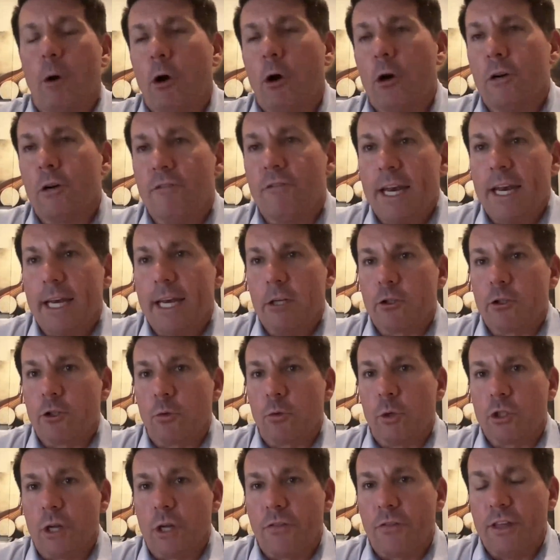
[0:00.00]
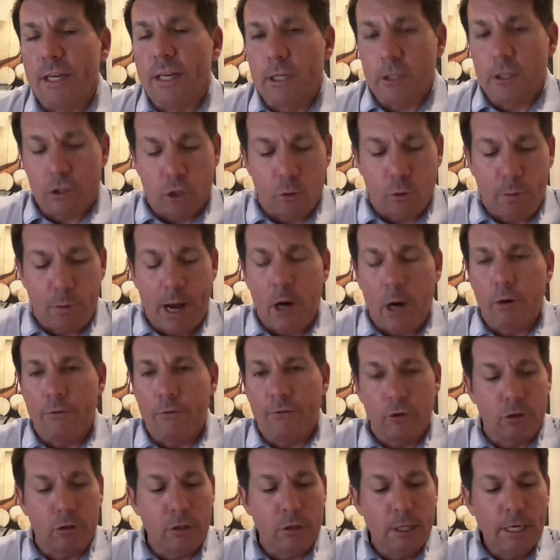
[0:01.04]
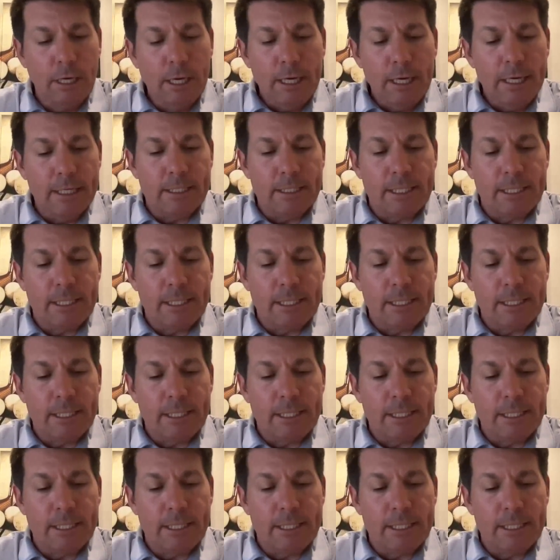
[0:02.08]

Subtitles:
part of that answer, which I think is so powerful,